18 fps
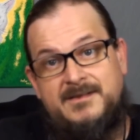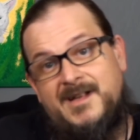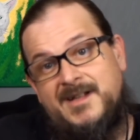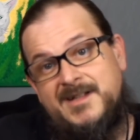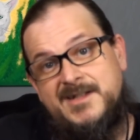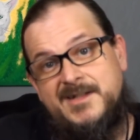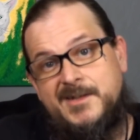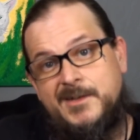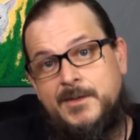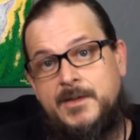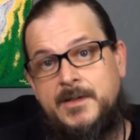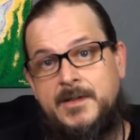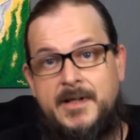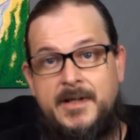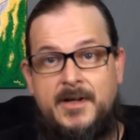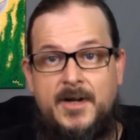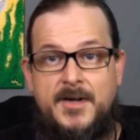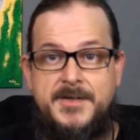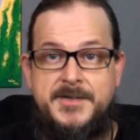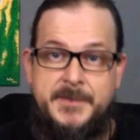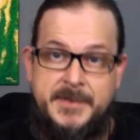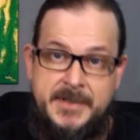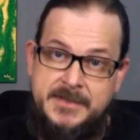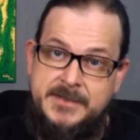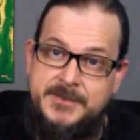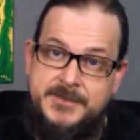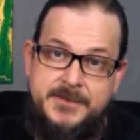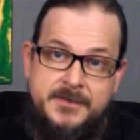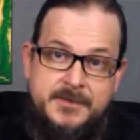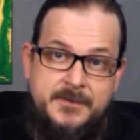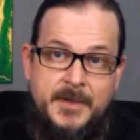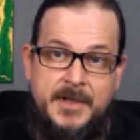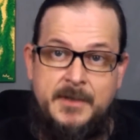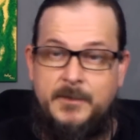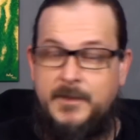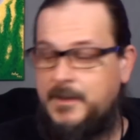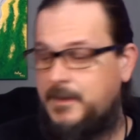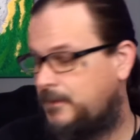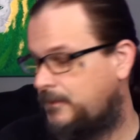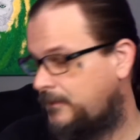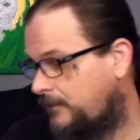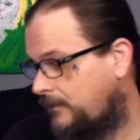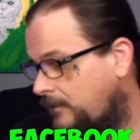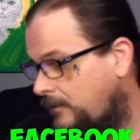I just do it. It hurts, but it's the way it works.